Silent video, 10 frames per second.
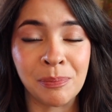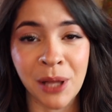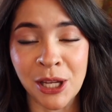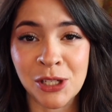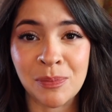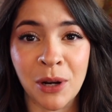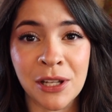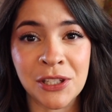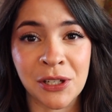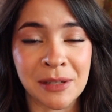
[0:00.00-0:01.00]
blush,
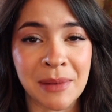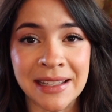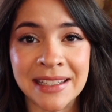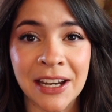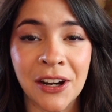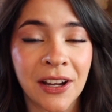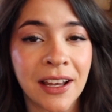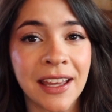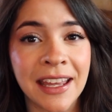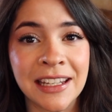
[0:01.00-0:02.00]
bronzer, and
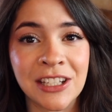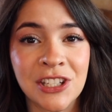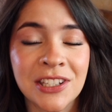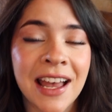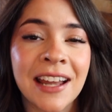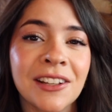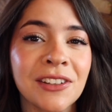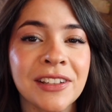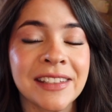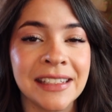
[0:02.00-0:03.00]
mascara, and it just kind of
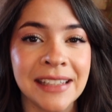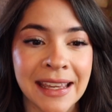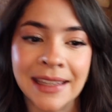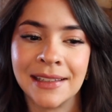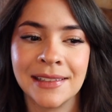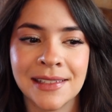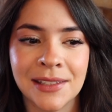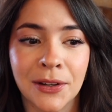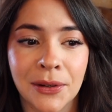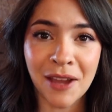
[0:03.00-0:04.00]
looks naked.
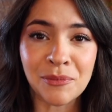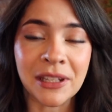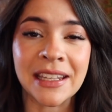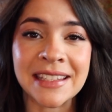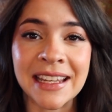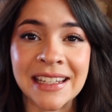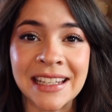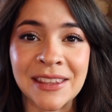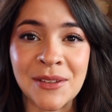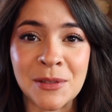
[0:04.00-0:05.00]
So I'm really excited to
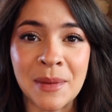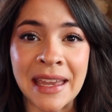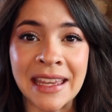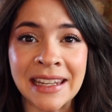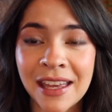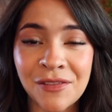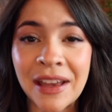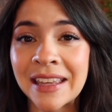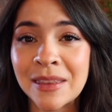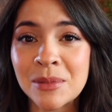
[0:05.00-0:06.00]
get those made. If
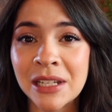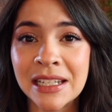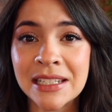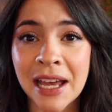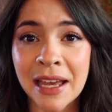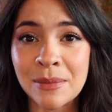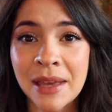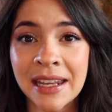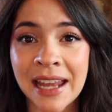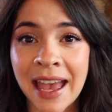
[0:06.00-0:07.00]
I get them done in time
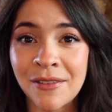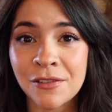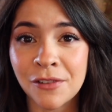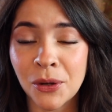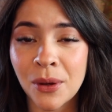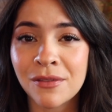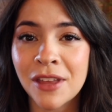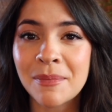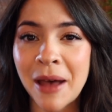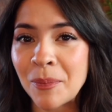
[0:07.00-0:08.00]
and I have a photo of
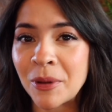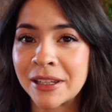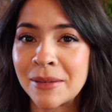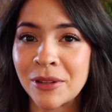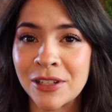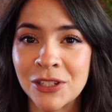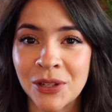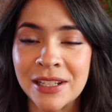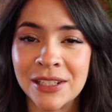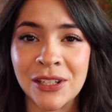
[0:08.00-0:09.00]
them, I'll put them on the
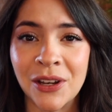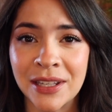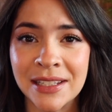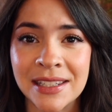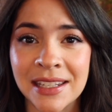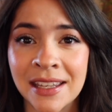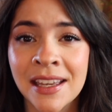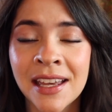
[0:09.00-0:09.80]
screen so y'all can see